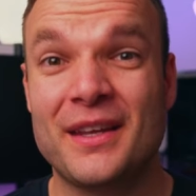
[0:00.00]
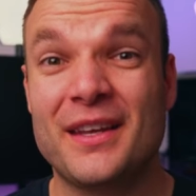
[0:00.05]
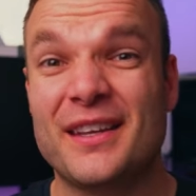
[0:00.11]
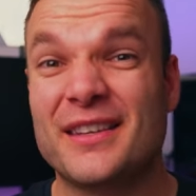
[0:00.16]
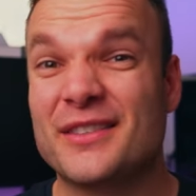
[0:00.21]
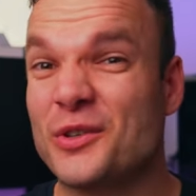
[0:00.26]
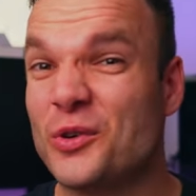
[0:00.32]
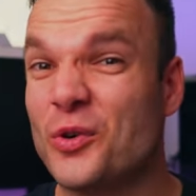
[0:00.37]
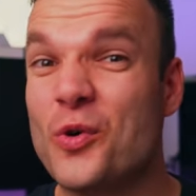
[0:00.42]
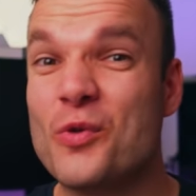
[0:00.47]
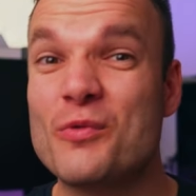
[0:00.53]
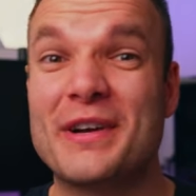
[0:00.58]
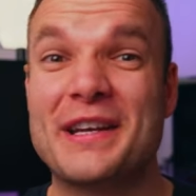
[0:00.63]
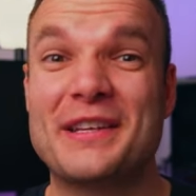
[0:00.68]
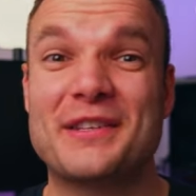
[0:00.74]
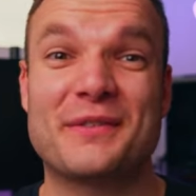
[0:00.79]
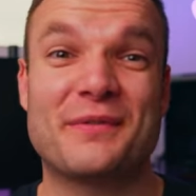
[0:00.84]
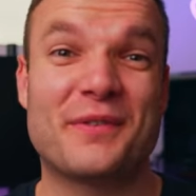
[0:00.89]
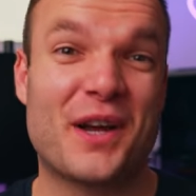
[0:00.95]
It's already
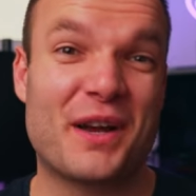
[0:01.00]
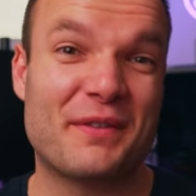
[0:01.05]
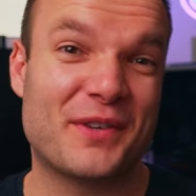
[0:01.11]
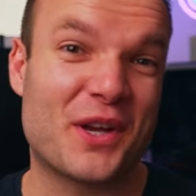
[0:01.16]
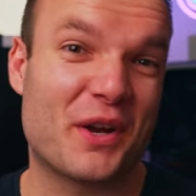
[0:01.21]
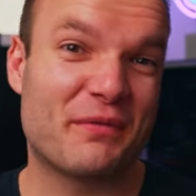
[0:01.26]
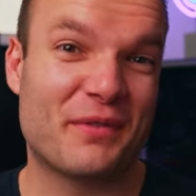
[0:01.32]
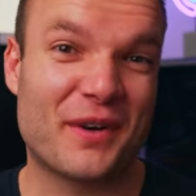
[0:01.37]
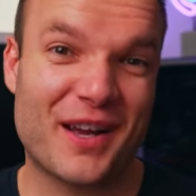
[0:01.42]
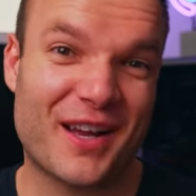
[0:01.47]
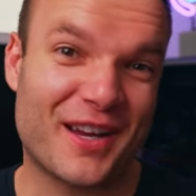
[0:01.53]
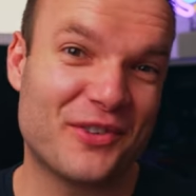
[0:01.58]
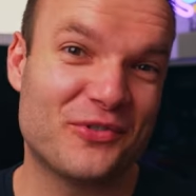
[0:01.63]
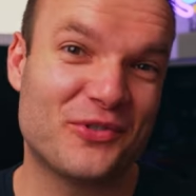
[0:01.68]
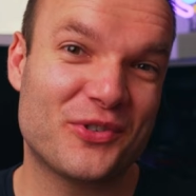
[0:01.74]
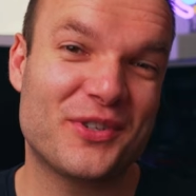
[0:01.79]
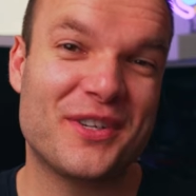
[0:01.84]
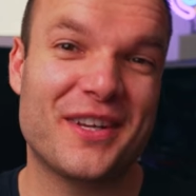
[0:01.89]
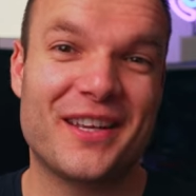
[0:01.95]
survived over
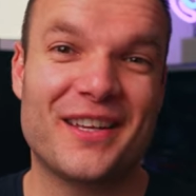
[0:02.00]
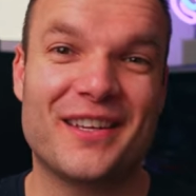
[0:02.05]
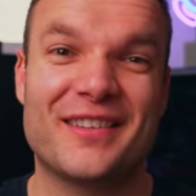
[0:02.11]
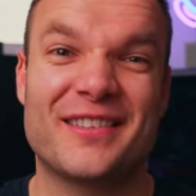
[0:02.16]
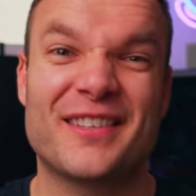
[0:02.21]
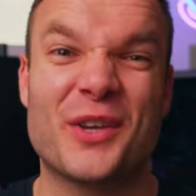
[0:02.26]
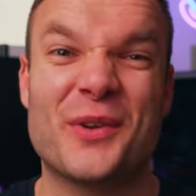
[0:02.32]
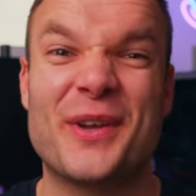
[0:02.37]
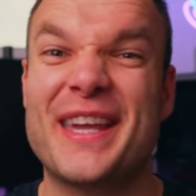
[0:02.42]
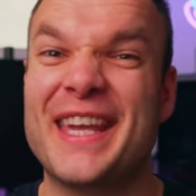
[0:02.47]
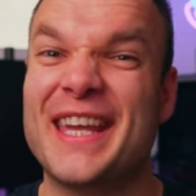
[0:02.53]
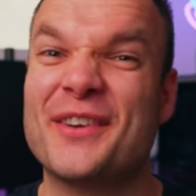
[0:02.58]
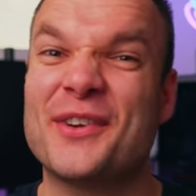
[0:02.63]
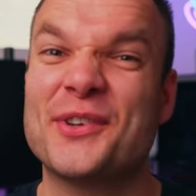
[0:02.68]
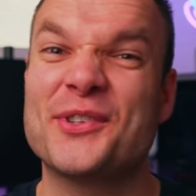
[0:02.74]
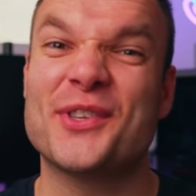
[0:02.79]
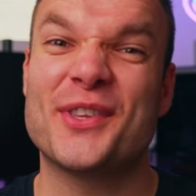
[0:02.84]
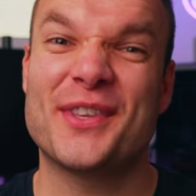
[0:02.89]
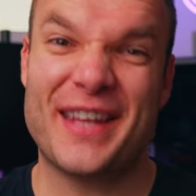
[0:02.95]
100 years, so here
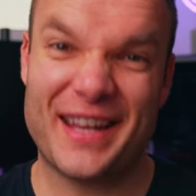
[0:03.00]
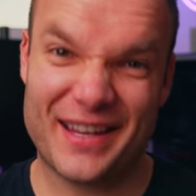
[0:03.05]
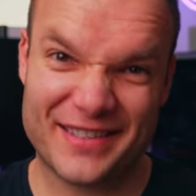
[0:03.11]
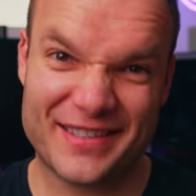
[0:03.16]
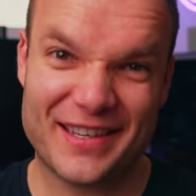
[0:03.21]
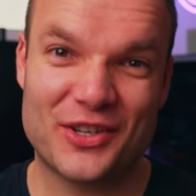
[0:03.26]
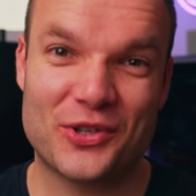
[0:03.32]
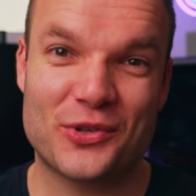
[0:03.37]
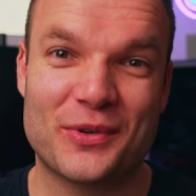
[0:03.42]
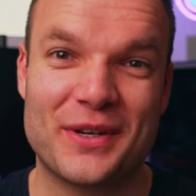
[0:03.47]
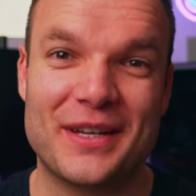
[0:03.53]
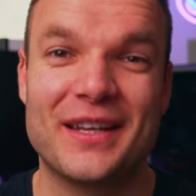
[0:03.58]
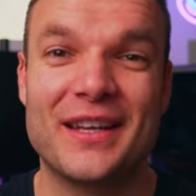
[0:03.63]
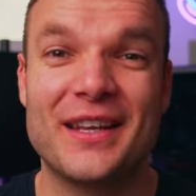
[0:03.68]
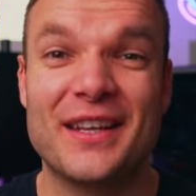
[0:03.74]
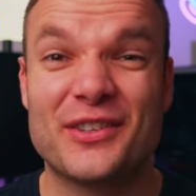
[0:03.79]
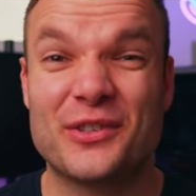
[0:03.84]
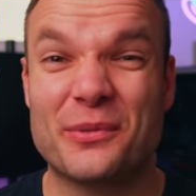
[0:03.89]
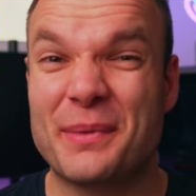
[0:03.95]
is to the next century
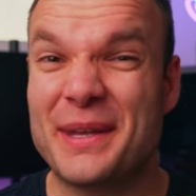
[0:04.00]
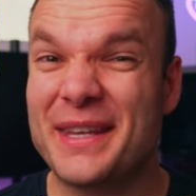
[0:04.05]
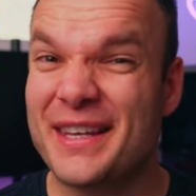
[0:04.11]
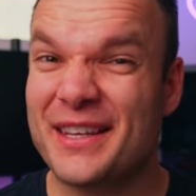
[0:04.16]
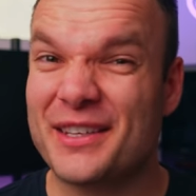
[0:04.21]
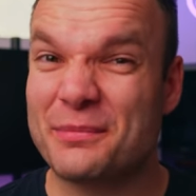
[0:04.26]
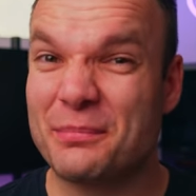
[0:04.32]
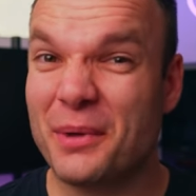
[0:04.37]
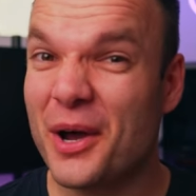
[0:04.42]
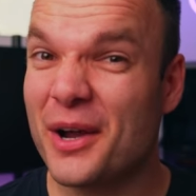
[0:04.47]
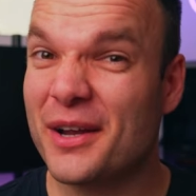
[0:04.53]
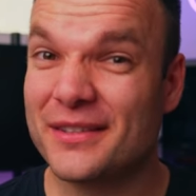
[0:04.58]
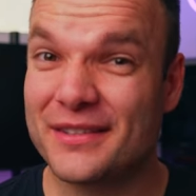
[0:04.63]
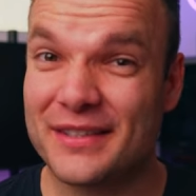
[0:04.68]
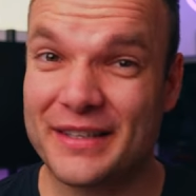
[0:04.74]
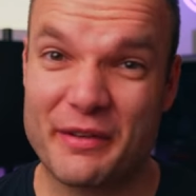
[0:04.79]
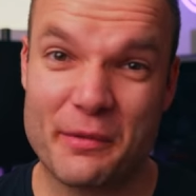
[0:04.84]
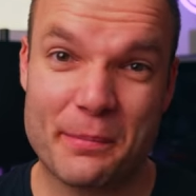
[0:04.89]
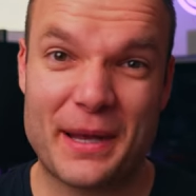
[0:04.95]
to make its mark and
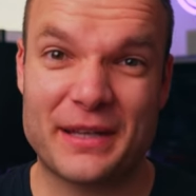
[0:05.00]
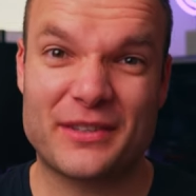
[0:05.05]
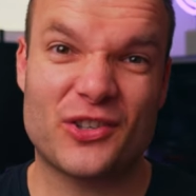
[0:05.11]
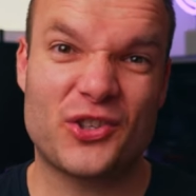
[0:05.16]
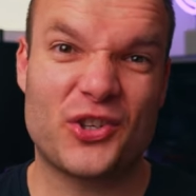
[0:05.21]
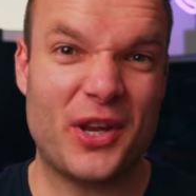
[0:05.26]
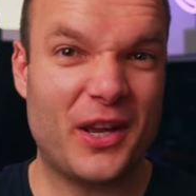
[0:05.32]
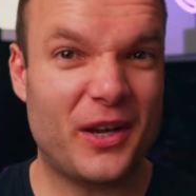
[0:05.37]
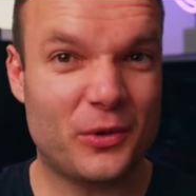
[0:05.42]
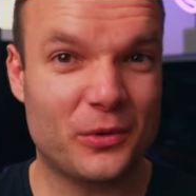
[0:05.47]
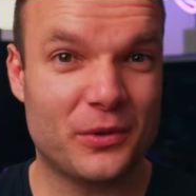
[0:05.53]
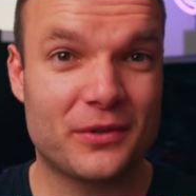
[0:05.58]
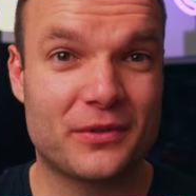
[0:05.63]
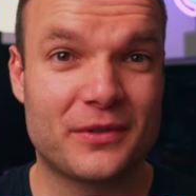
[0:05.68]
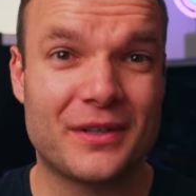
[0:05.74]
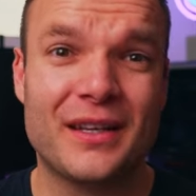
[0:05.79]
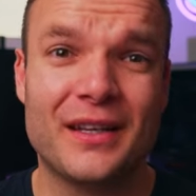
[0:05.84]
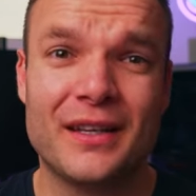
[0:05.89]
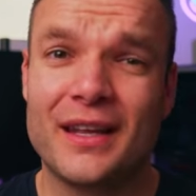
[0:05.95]
deliver back to shareholders.